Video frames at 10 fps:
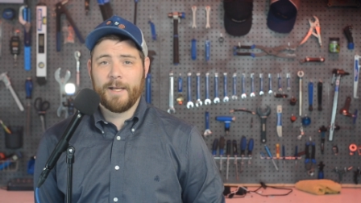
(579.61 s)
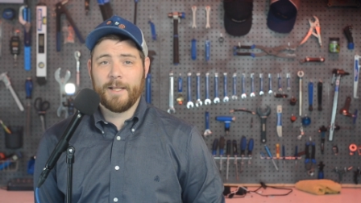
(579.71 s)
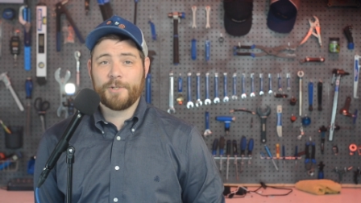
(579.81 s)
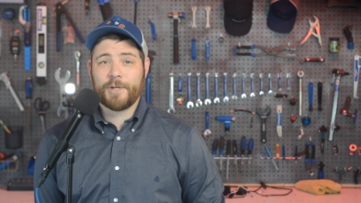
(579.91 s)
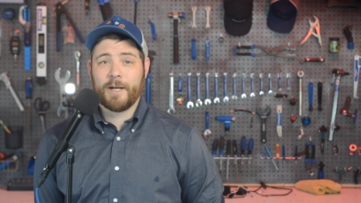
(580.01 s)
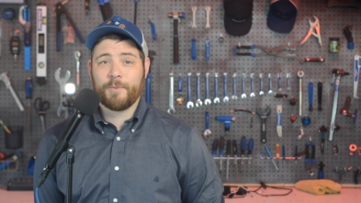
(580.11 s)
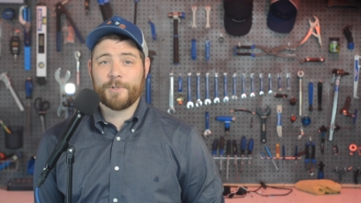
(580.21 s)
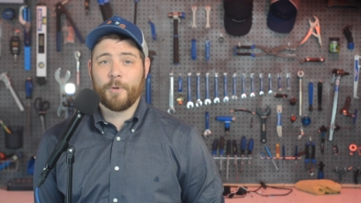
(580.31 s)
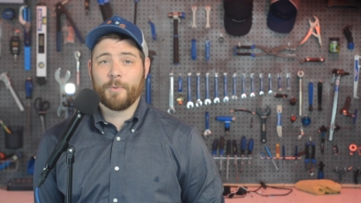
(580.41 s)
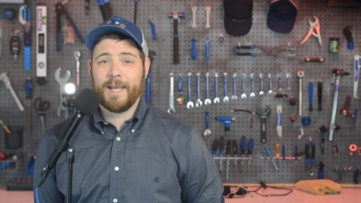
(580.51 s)
that China
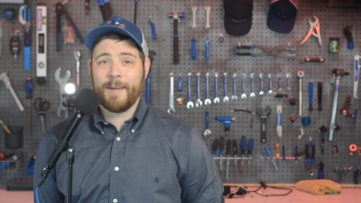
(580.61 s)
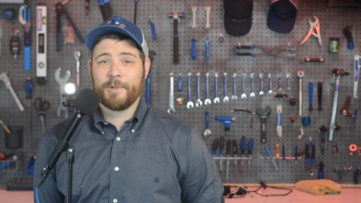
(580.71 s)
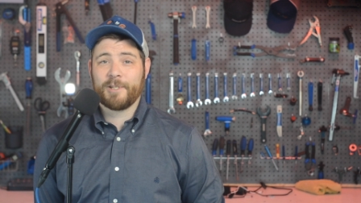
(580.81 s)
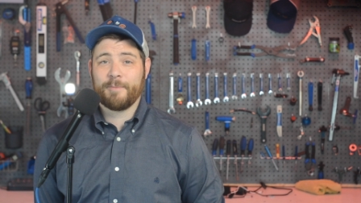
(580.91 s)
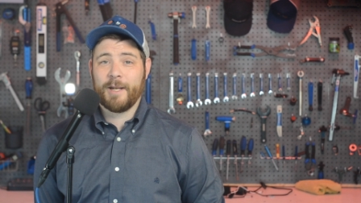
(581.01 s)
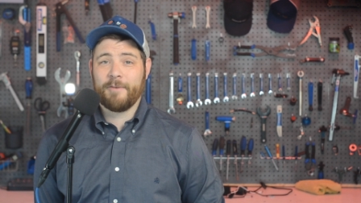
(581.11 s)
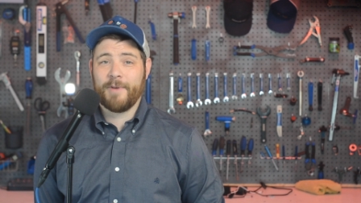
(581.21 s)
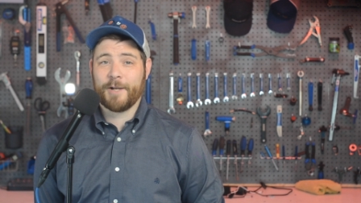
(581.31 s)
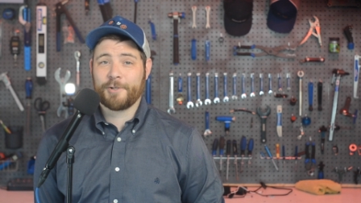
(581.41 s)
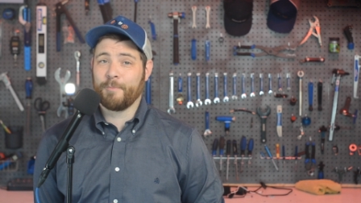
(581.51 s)
was only able to
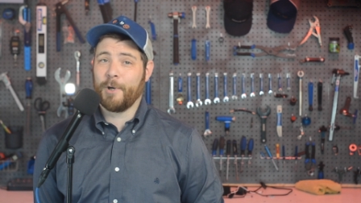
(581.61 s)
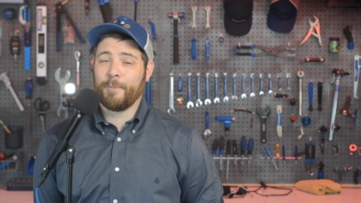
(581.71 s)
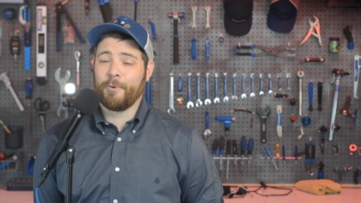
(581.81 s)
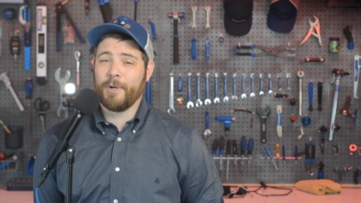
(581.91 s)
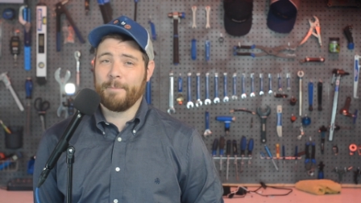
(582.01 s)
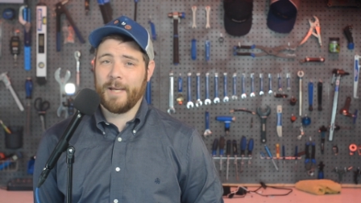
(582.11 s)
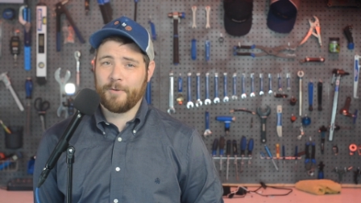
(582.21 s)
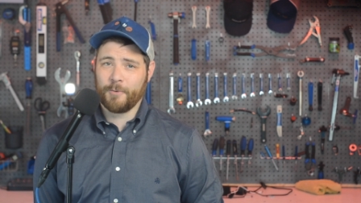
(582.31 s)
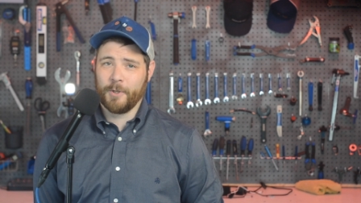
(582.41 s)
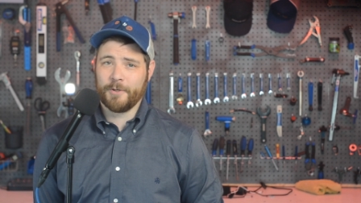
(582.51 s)
manufacture ballpoint
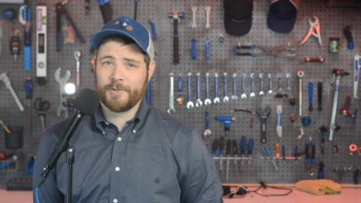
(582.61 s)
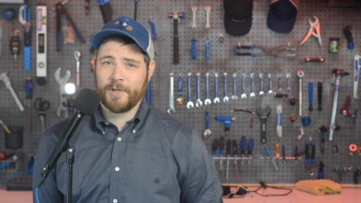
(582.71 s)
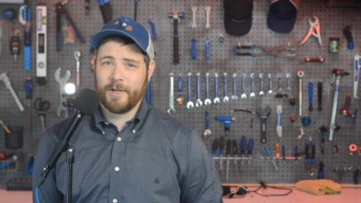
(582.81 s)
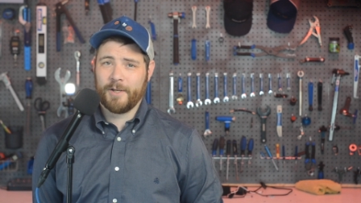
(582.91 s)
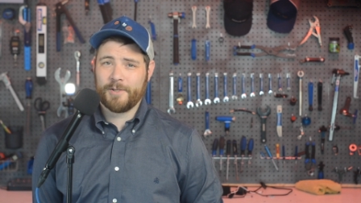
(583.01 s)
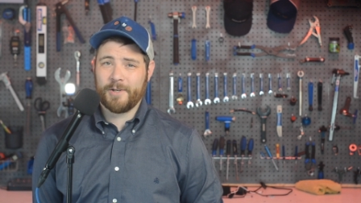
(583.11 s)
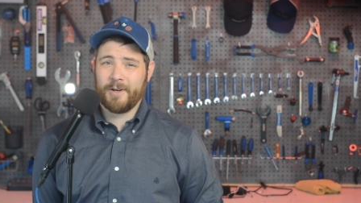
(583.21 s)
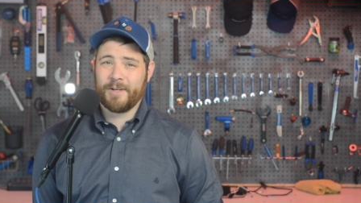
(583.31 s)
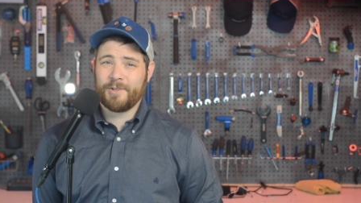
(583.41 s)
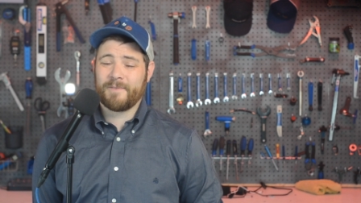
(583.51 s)
pen rollers
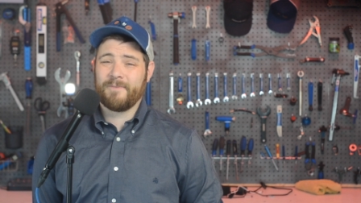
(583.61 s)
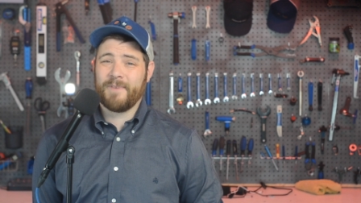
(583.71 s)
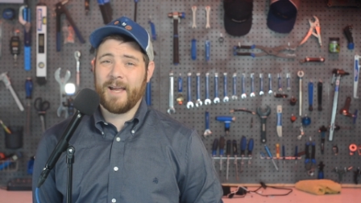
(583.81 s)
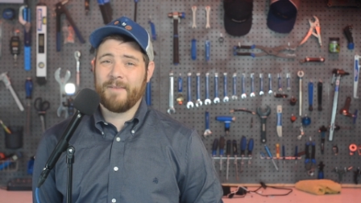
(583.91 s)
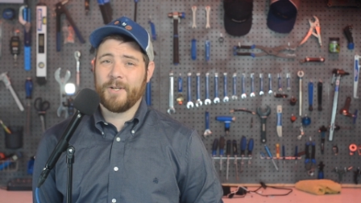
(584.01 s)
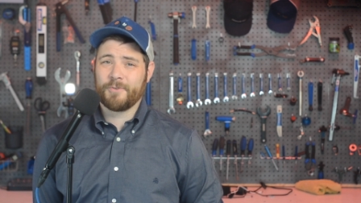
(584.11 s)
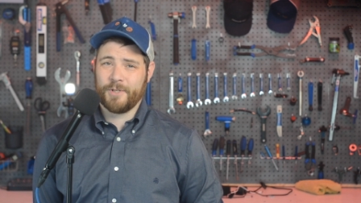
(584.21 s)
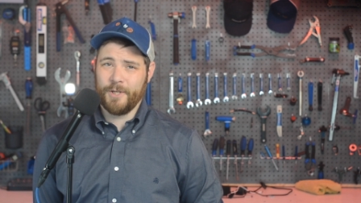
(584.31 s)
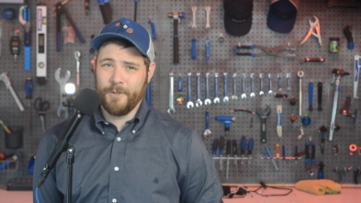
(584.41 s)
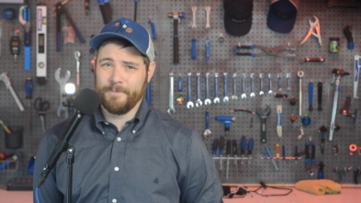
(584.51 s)
starting just five years
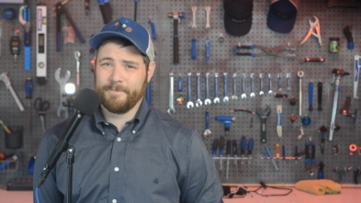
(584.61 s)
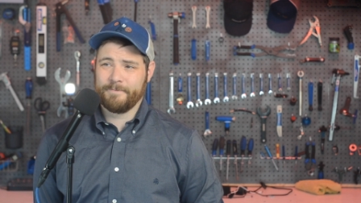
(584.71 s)
ago.